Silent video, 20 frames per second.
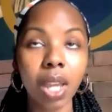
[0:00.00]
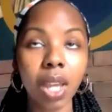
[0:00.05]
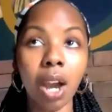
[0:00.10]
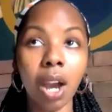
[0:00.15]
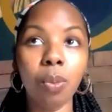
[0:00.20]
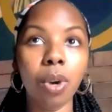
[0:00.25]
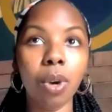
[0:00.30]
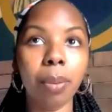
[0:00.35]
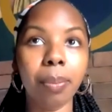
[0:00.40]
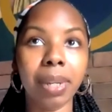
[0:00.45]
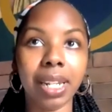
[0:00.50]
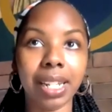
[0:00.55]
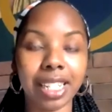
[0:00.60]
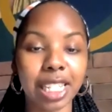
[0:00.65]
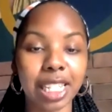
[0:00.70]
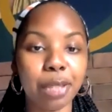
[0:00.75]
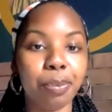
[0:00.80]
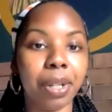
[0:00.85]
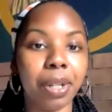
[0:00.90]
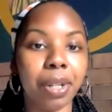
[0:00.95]
a woman
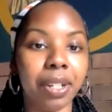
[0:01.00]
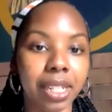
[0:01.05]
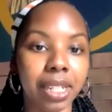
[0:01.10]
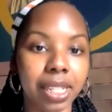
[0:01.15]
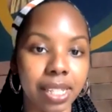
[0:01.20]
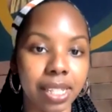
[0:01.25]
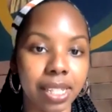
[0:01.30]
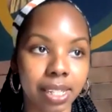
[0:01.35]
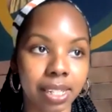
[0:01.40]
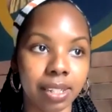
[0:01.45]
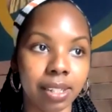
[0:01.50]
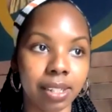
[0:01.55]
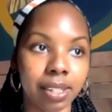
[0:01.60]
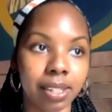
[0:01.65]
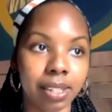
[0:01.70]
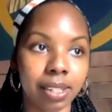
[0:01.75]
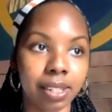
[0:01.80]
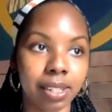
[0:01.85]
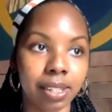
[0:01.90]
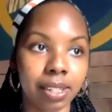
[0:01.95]

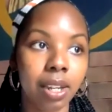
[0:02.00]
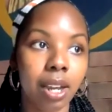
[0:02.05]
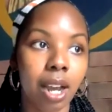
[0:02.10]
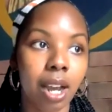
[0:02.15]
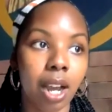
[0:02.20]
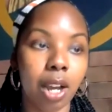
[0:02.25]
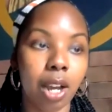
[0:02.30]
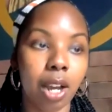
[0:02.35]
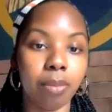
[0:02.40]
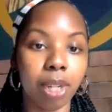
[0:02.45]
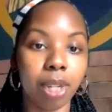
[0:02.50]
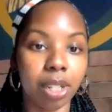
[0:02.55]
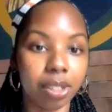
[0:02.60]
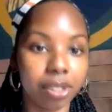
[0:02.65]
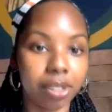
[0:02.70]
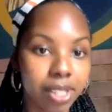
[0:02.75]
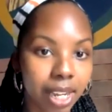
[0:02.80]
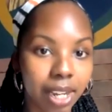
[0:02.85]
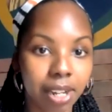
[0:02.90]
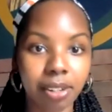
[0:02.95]
experiences
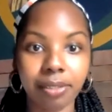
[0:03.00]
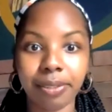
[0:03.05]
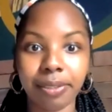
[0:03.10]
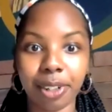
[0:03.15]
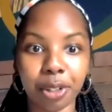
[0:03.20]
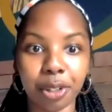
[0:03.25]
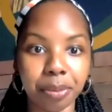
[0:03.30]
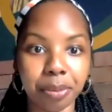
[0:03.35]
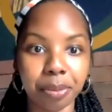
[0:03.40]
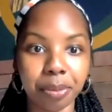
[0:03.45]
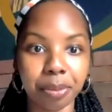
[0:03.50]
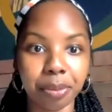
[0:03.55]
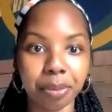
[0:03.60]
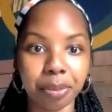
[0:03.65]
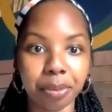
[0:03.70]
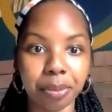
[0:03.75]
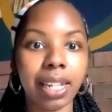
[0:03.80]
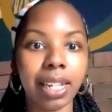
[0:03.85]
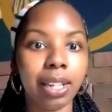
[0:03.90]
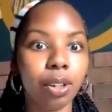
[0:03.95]
herself, her
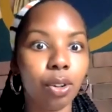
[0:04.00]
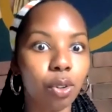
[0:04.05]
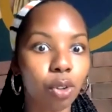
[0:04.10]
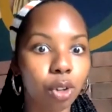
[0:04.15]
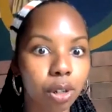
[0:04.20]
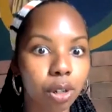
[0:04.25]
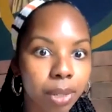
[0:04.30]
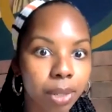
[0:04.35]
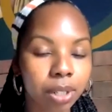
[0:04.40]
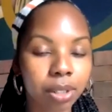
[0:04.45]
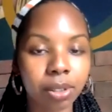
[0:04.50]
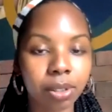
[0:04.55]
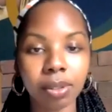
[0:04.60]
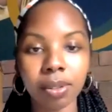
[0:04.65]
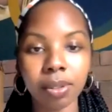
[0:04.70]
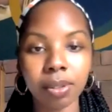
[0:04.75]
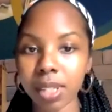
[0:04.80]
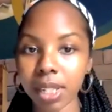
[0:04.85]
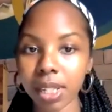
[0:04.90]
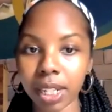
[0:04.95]
body,
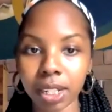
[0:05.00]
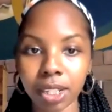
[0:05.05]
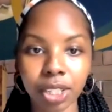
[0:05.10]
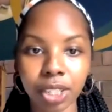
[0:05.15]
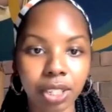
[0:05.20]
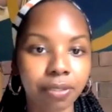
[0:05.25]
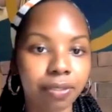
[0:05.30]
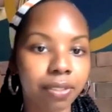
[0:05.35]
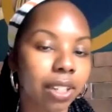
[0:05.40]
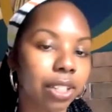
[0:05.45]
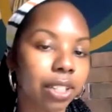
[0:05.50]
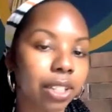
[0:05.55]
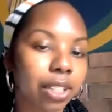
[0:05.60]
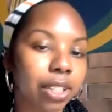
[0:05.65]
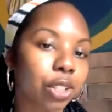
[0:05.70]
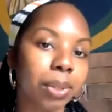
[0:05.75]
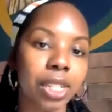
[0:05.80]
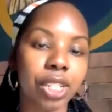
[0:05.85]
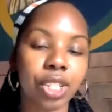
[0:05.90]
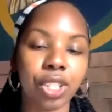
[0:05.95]
hormones, energy
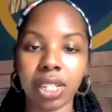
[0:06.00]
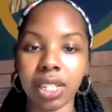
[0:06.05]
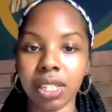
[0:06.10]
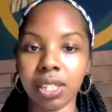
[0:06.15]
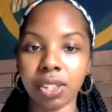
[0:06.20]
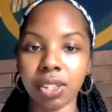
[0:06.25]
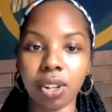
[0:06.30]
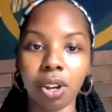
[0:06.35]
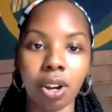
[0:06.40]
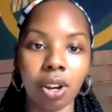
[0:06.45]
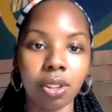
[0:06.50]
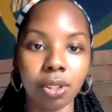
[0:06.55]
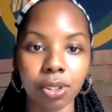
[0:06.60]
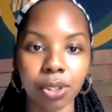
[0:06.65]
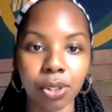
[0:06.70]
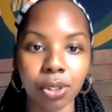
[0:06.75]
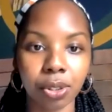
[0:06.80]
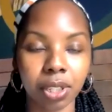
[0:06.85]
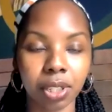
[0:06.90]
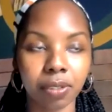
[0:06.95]
fluctuations, all
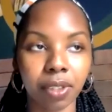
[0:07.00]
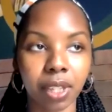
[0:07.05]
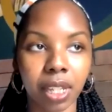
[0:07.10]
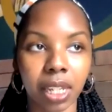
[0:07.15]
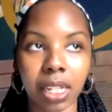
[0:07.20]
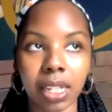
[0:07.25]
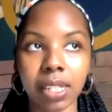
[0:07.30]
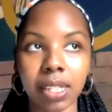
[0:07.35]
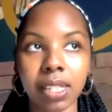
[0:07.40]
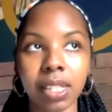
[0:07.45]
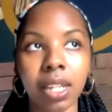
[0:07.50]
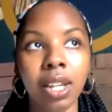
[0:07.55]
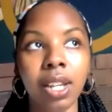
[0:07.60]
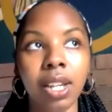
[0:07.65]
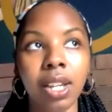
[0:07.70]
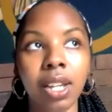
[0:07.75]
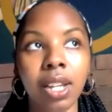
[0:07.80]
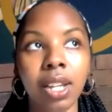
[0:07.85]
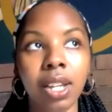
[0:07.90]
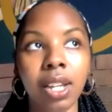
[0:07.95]
those sorts of things.
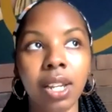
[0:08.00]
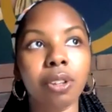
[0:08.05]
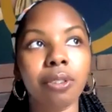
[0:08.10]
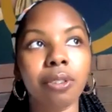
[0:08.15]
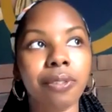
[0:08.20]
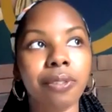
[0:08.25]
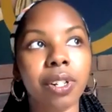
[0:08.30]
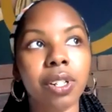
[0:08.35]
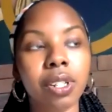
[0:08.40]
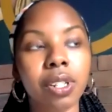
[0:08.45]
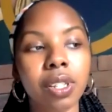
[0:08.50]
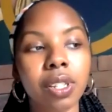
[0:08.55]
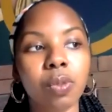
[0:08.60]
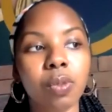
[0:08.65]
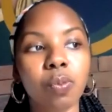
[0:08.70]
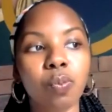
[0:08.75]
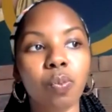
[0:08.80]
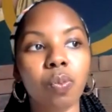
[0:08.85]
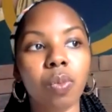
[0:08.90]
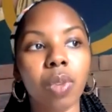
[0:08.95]
So the
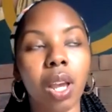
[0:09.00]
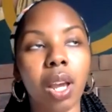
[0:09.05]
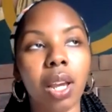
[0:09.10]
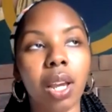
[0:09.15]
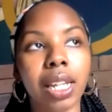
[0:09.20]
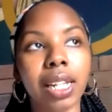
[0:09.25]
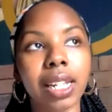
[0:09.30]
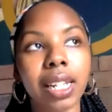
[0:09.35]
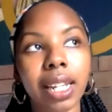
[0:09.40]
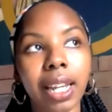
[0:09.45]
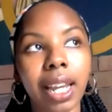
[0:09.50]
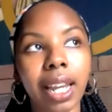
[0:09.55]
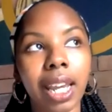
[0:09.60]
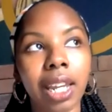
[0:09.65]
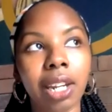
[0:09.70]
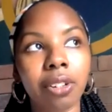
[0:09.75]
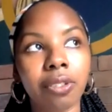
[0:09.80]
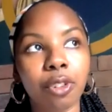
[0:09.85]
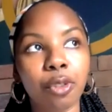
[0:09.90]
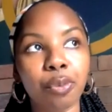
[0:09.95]
first
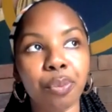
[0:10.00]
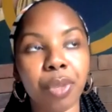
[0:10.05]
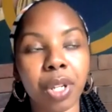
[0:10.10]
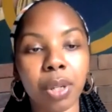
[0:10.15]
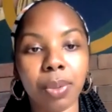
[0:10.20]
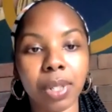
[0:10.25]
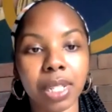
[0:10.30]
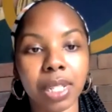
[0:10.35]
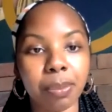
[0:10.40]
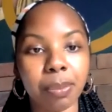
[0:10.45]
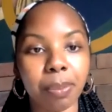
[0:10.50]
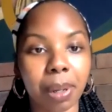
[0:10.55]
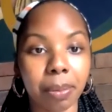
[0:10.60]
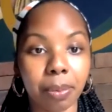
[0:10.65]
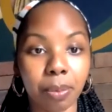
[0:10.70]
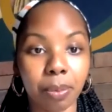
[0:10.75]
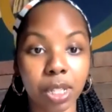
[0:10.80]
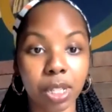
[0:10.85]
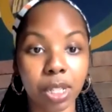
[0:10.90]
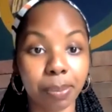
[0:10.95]
indicator for me was my
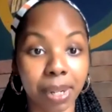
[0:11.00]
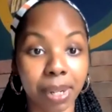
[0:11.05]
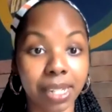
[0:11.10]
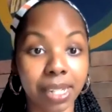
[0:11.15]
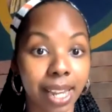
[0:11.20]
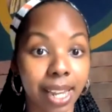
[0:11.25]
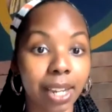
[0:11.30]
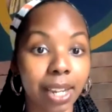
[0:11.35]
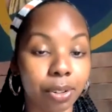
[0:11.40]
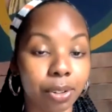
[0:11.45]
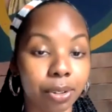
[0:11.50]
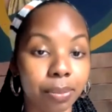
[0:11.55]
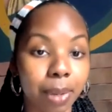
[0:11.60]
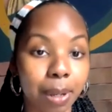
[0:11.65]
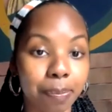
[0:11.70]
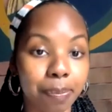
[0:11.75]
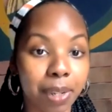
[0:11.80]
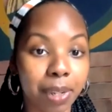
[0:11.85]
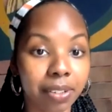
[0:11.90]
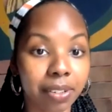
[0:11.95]
cycle, my
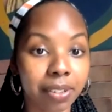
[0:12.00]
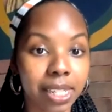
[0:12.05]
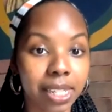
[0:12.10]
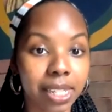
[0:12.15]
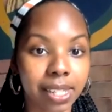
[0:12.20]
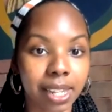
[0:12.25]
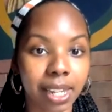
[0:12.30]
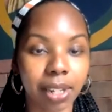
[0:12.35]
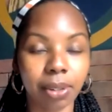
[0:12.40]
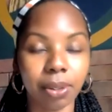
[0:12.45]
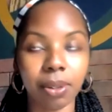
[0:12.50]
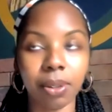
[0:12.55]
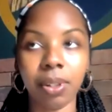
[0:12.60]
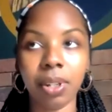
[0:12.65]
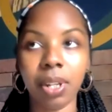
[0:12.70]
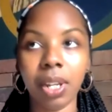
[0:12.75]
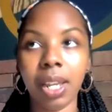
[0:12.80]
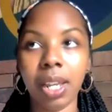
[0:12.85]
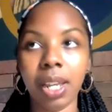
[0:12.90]
period cycle,